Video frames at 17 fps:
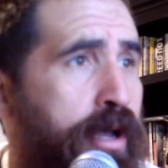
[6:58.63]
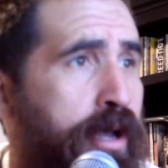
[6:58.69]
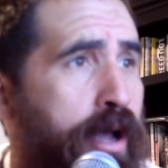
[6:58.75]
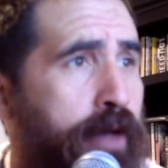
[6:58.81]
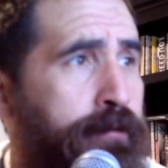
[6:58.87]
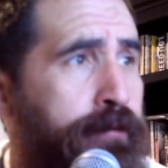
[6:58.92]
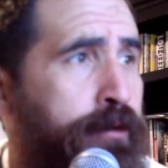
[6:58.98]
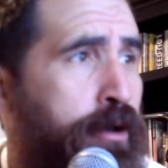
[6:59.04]

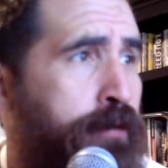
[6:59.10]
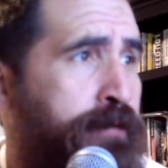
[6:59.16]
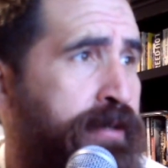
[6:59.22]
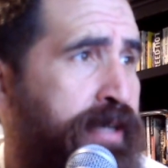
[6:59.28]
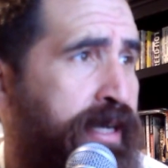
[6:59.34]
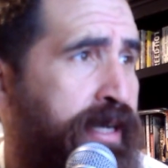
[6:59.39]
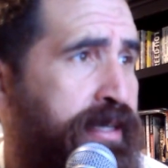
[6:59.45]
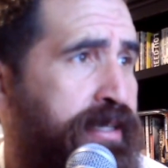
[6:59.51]
of
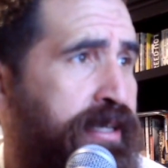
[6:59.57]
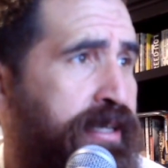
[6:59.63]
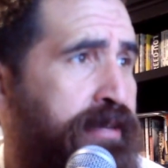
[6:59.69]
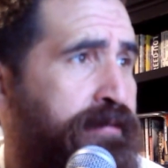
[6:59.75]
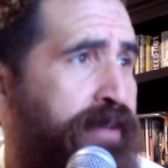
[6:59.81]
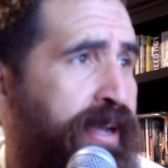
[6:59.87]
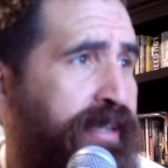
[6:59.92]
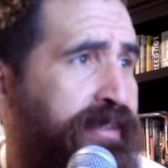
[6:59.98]

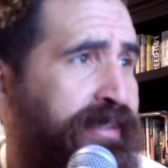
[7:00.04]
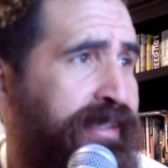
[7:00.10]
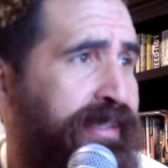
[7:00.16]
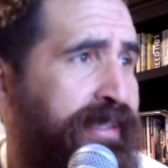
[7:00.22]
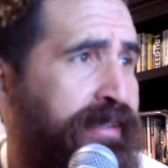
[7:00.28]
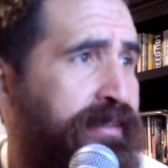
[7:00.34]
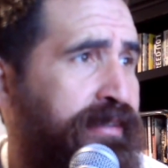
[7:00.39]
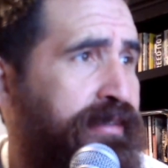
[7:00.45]
COVID-19
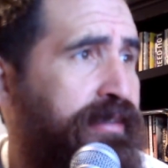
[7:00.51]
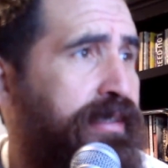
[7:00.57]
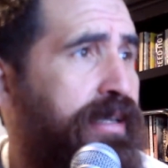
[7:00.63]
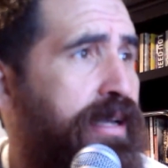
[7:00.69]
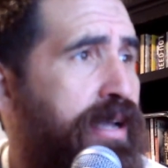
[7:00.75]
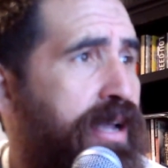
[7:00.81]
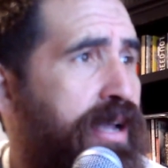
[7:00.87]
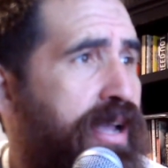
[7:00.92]
vaccines.
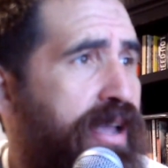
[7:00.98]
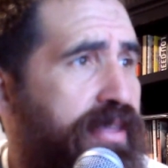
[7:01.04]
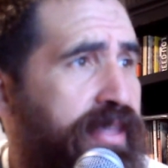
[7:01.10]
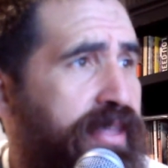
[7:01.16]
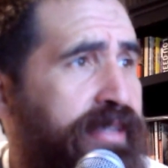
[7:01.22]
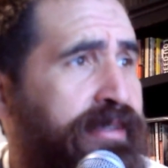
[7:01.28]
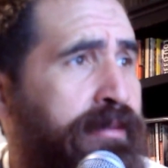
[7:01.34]
This